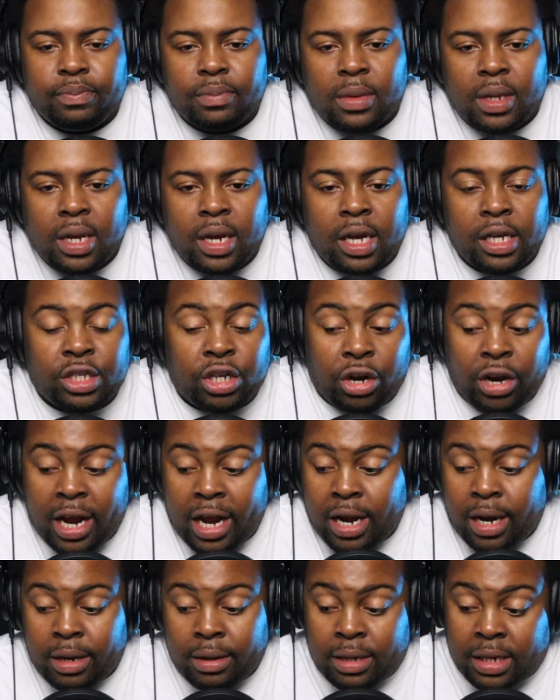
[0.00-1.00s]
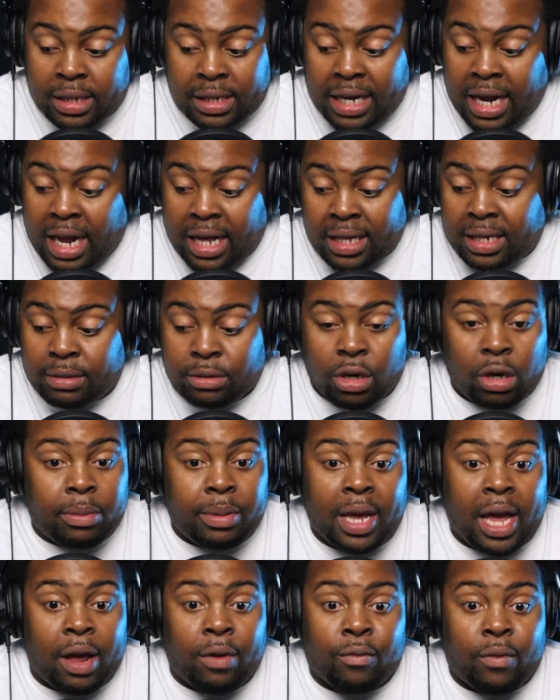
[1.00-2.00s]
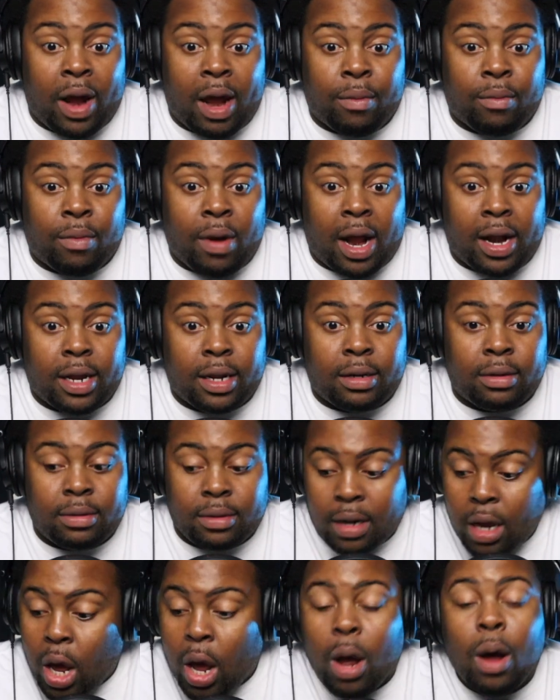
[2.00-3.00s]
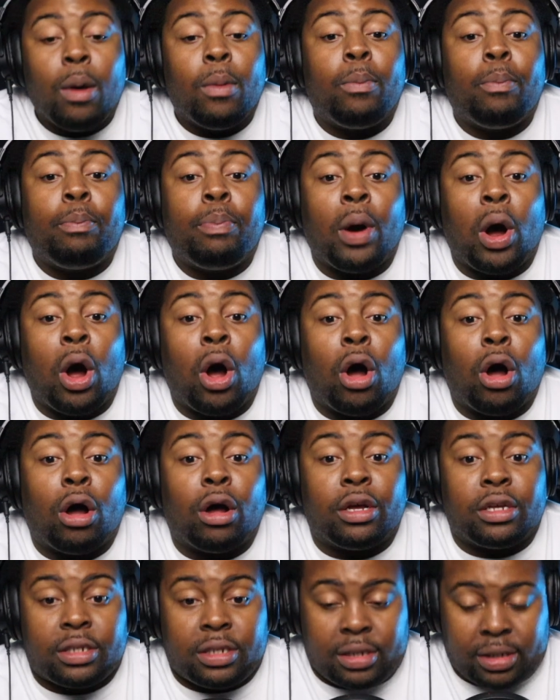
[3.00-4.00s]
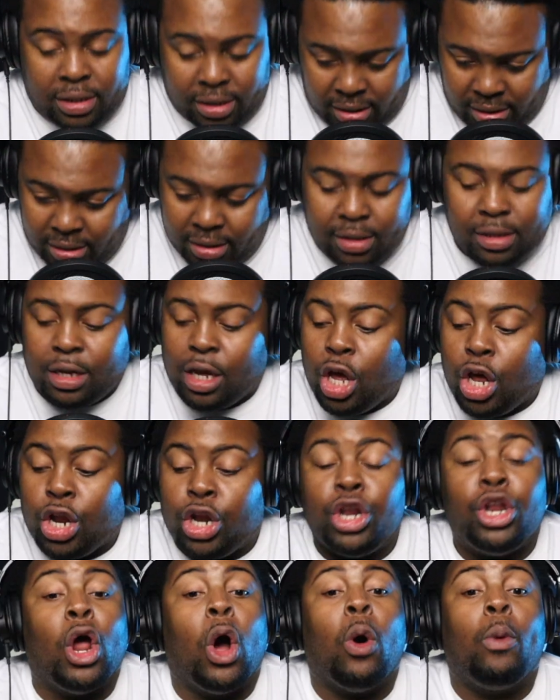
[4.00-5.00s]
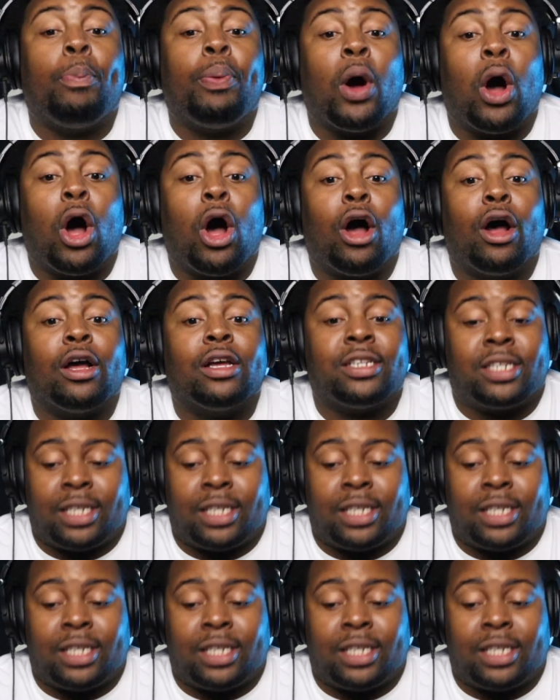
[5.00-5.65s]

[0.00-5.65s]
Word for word: Because they're getting, because the other team's going to be getting ramrodded. Pause. No pause.